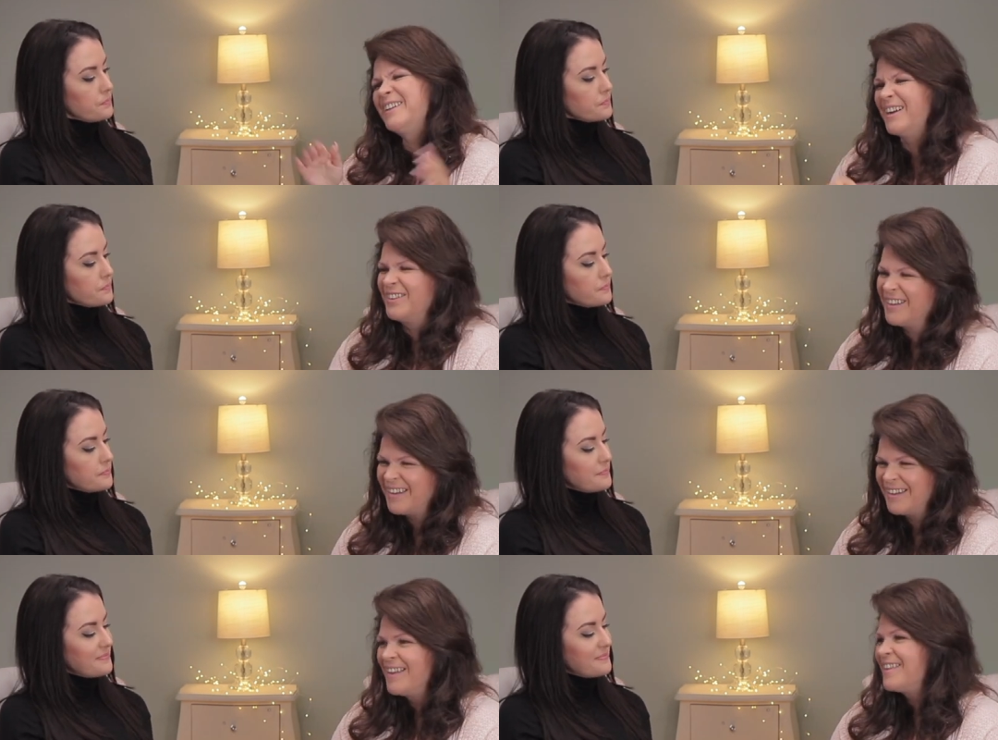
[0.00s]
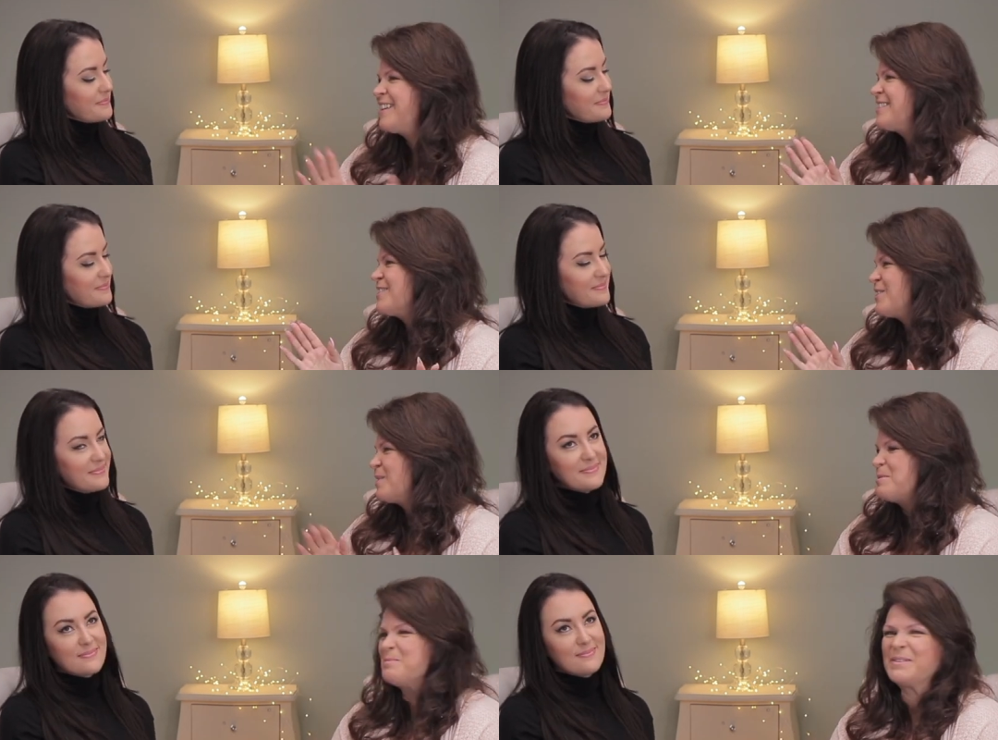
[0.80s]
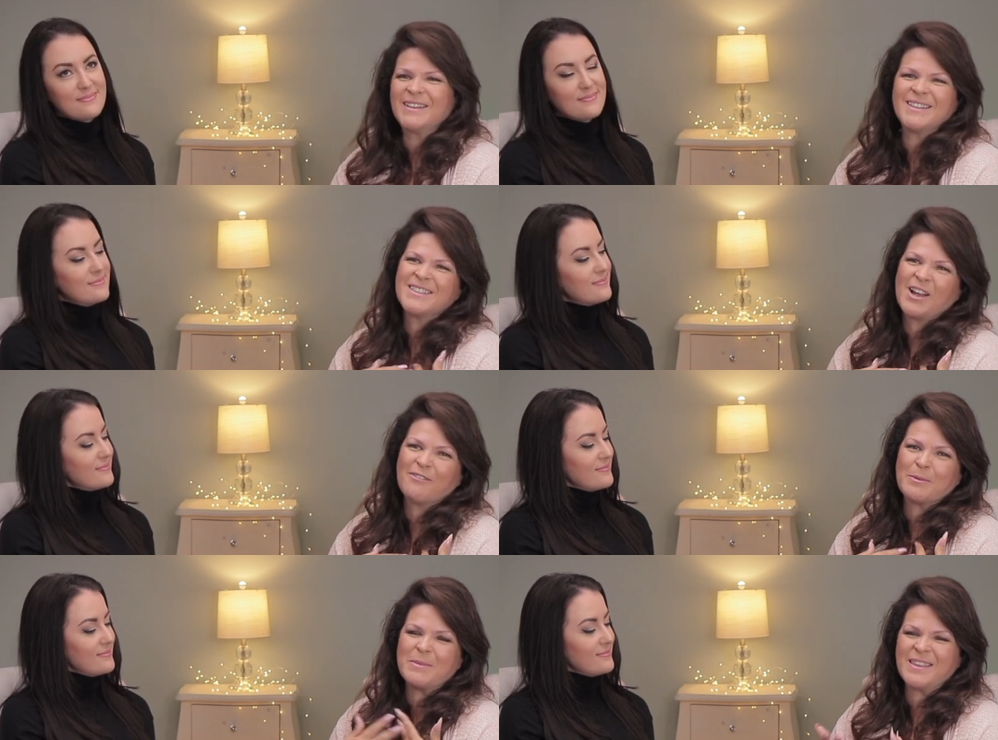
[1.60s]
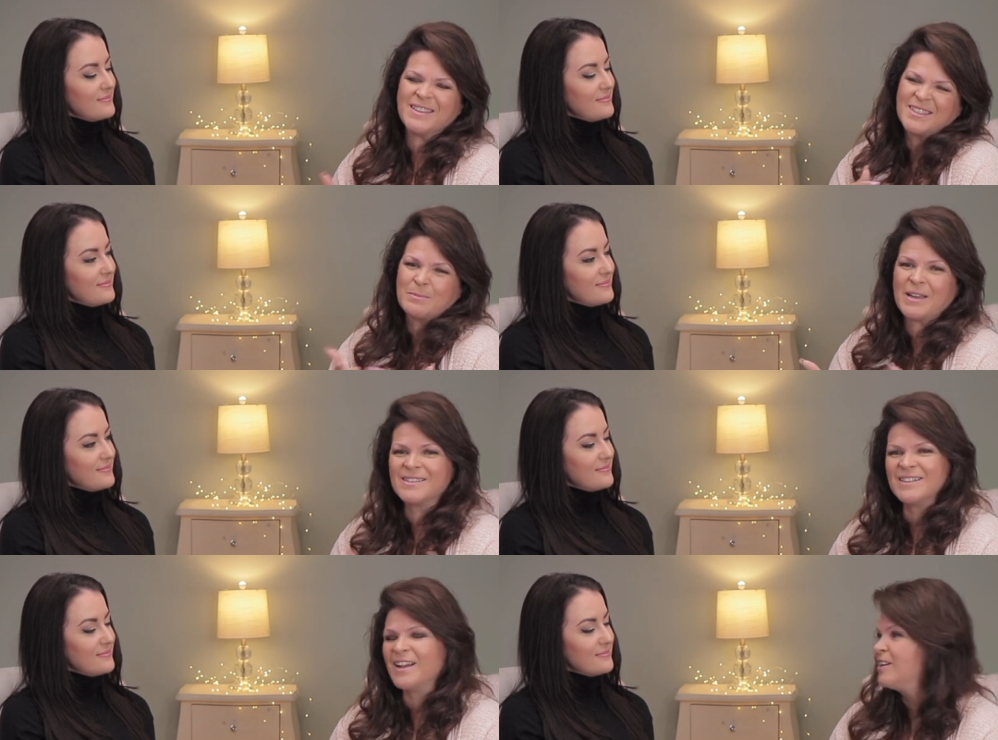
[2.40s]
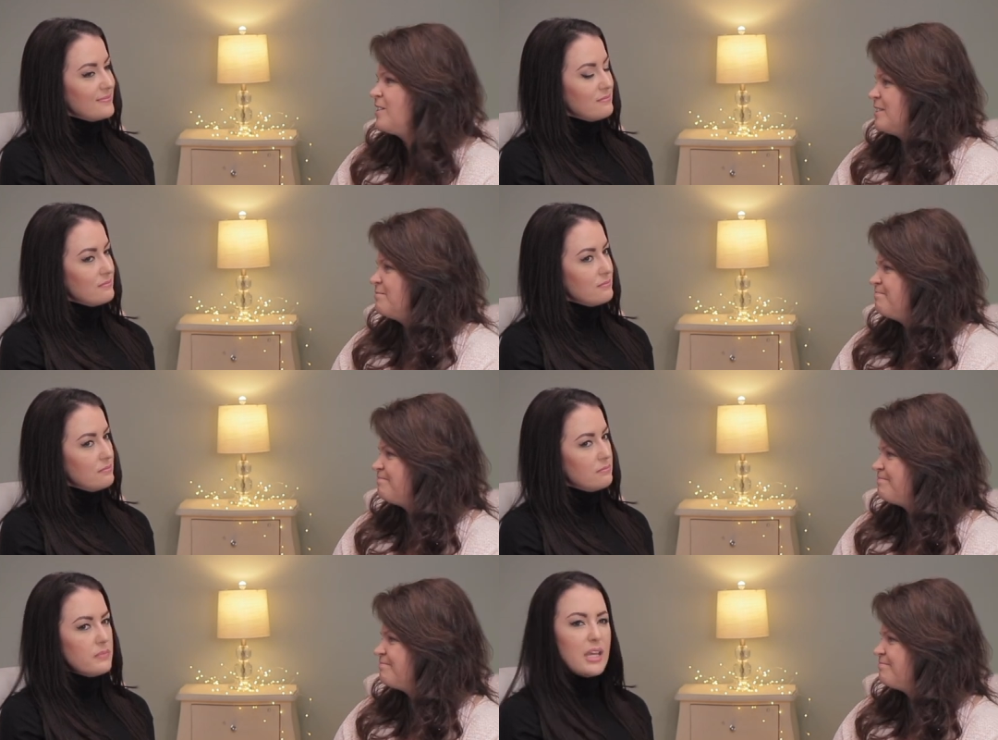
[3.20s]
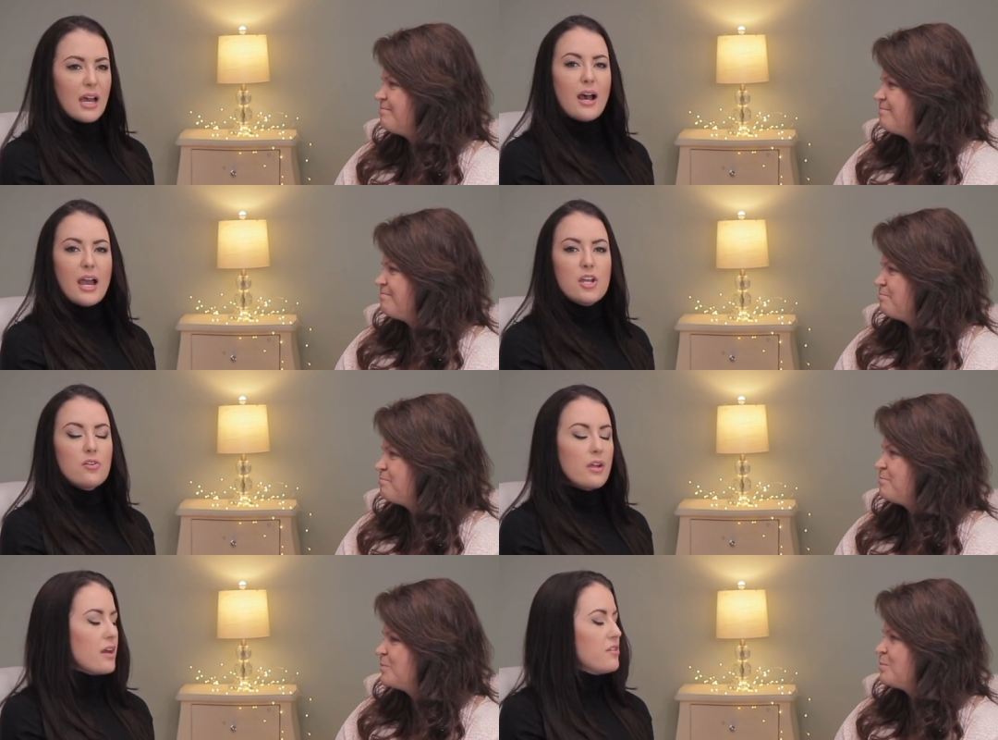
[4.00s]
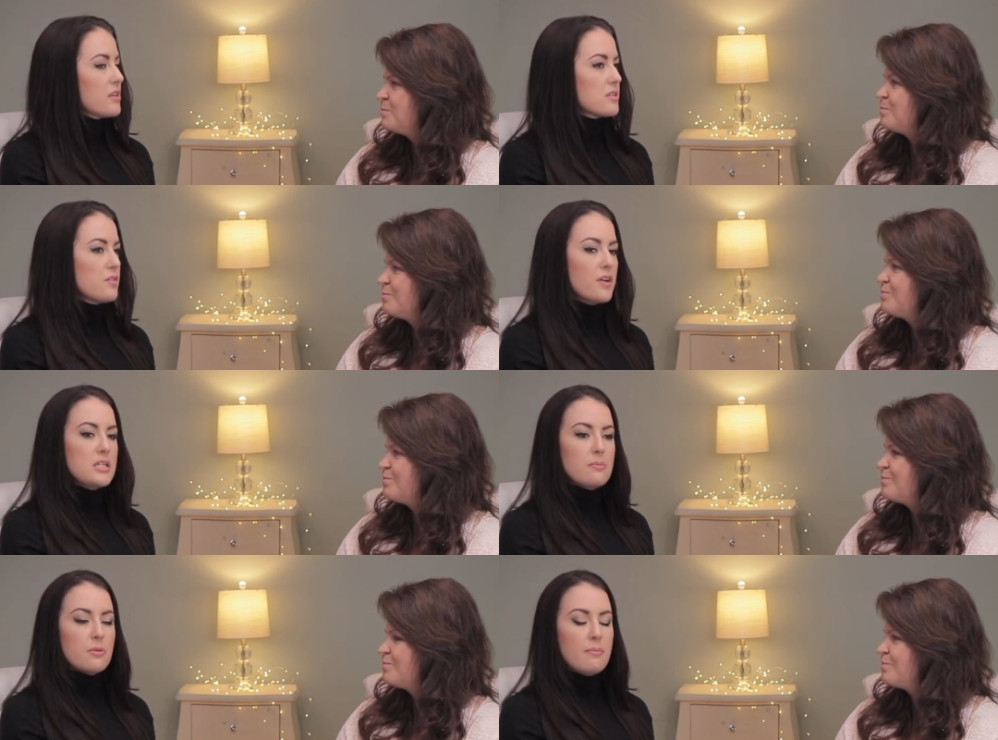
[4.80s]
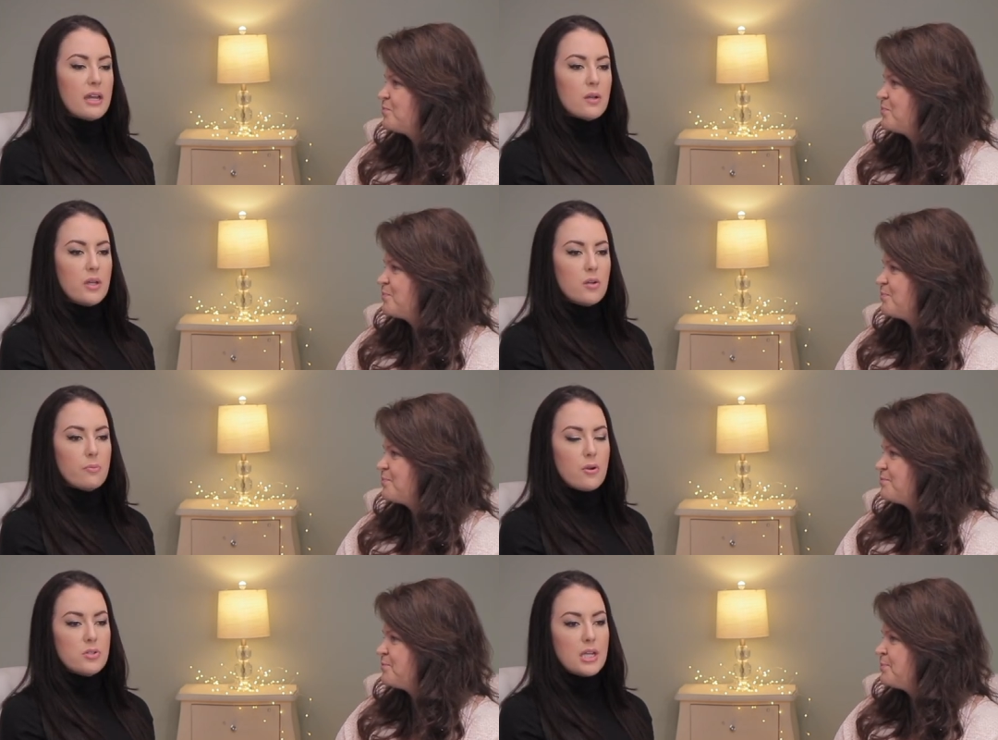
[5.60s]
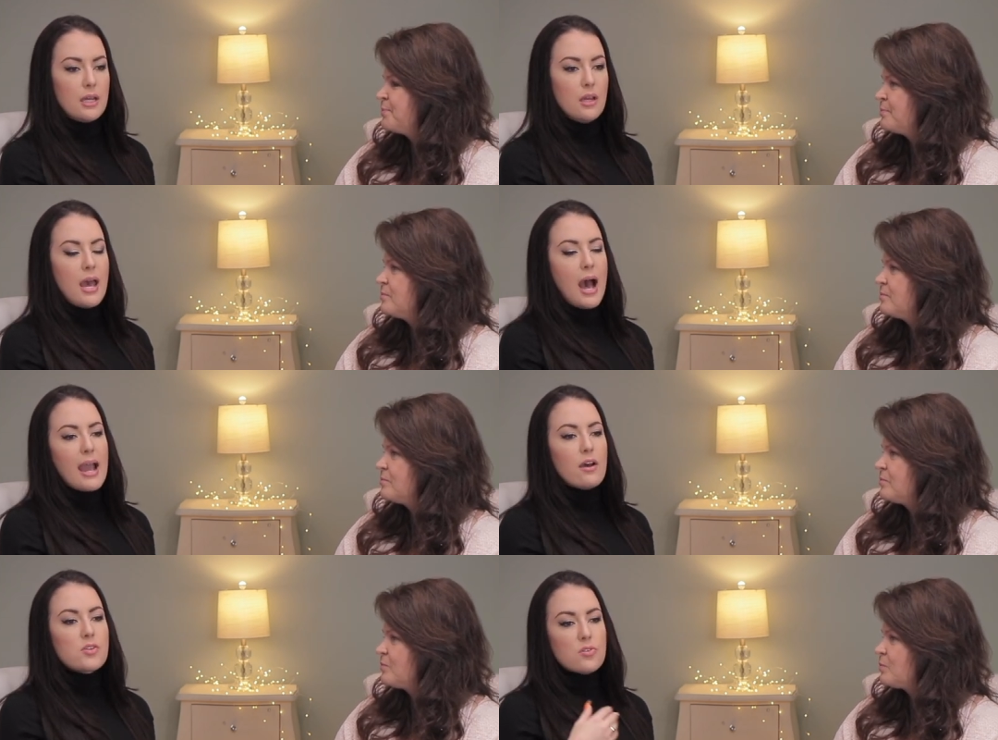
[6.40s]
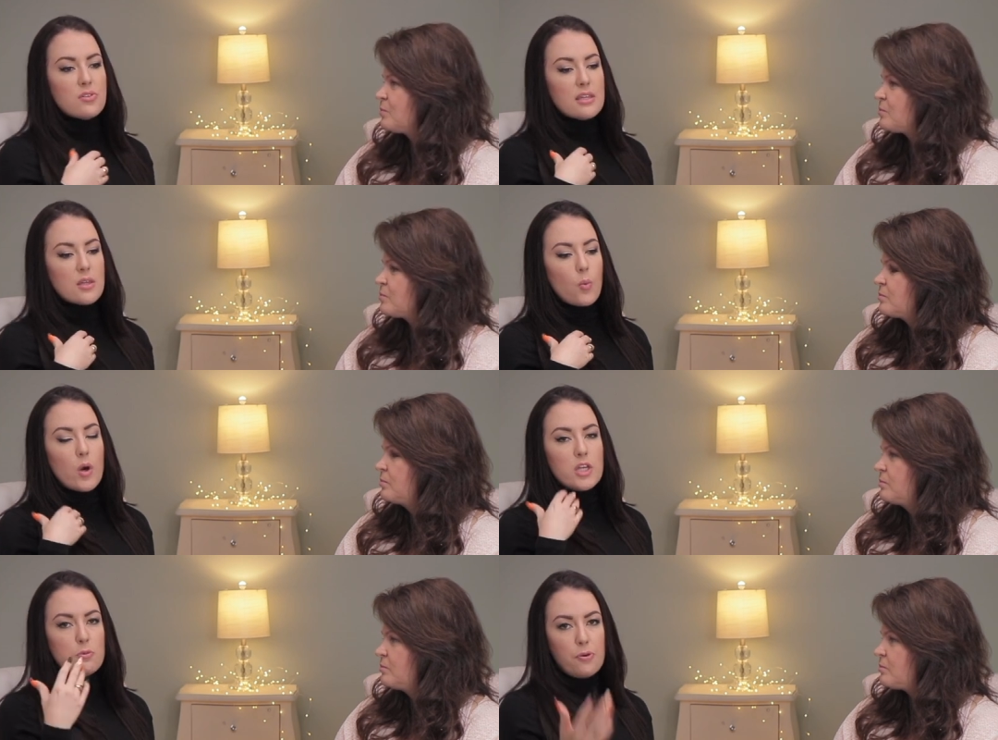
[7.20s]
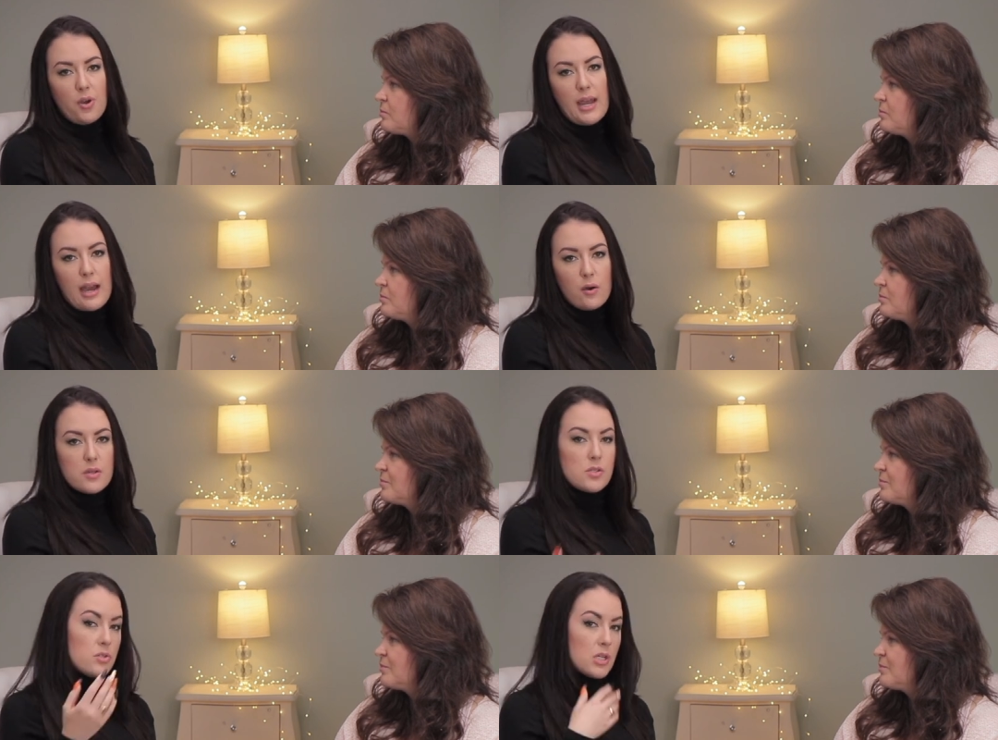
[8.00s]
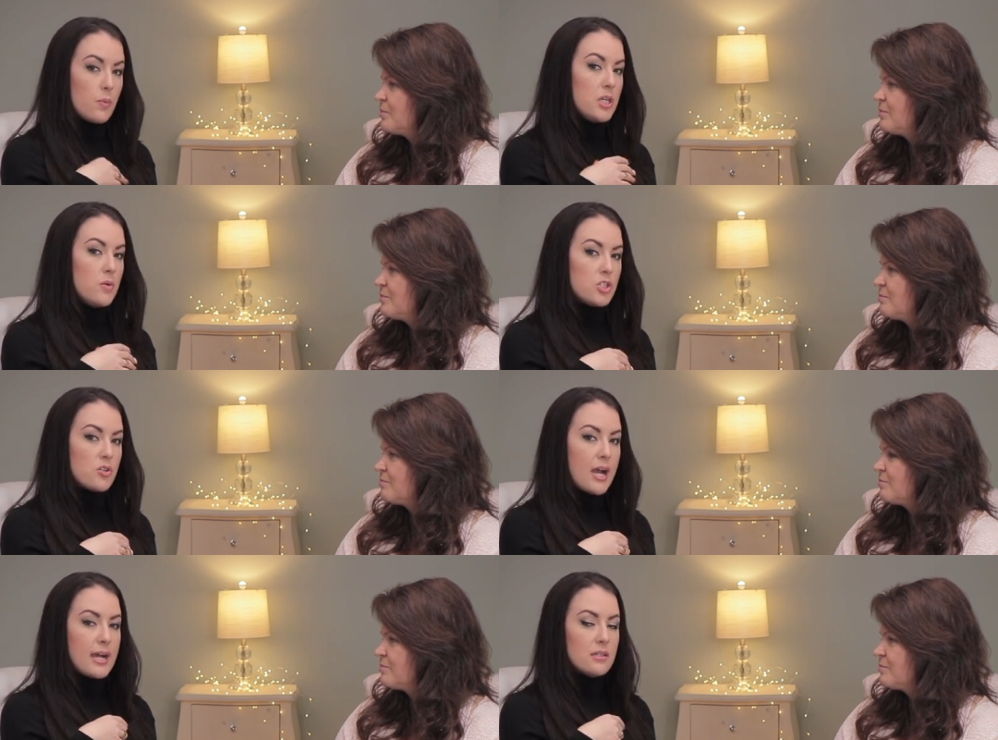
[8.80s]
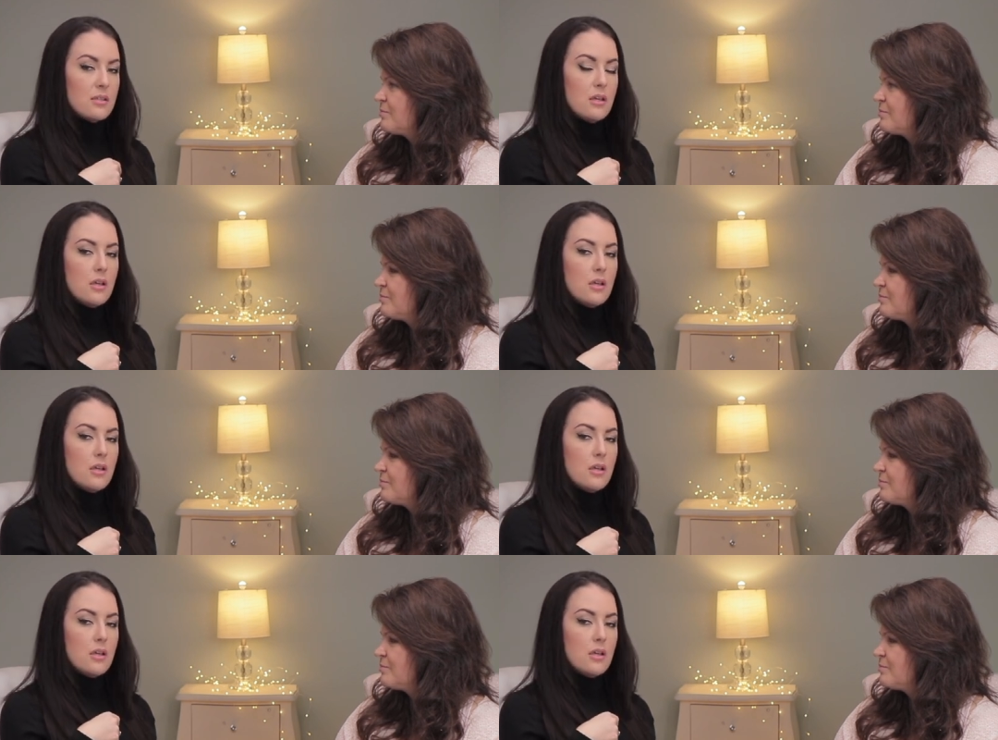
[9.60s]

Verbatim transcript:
Speaker 1: you know, that's adorable, but it's not for me. This is my style, and
Speaker 2: yeah, I agree. I think that's a very diplomatic way to approach it. I also think that what you put out is usually what you attract.